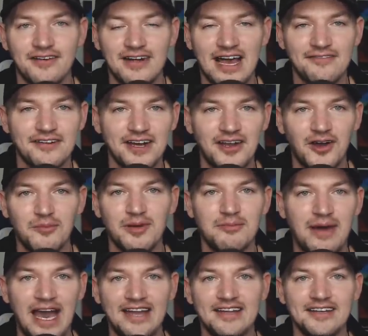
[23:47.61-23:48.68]
they're not very
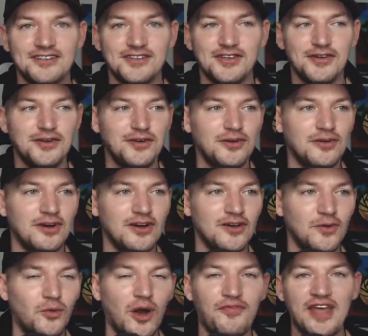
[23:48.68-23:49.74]
open-minded to
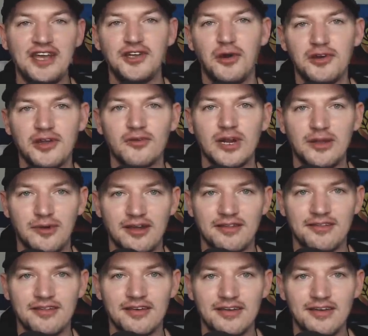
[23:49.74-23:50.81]
what they don't agree
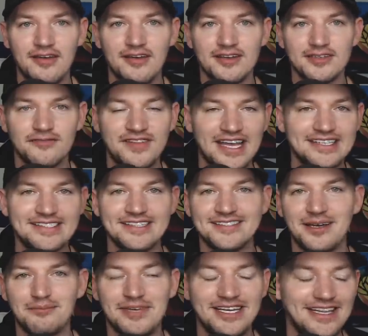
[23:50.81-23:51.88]
with. So if they see
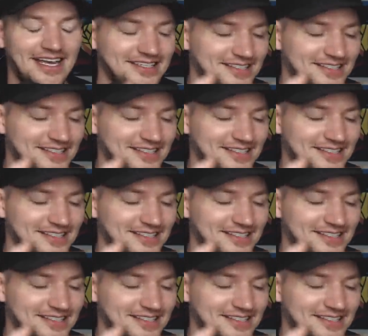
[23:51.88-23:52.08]
something, they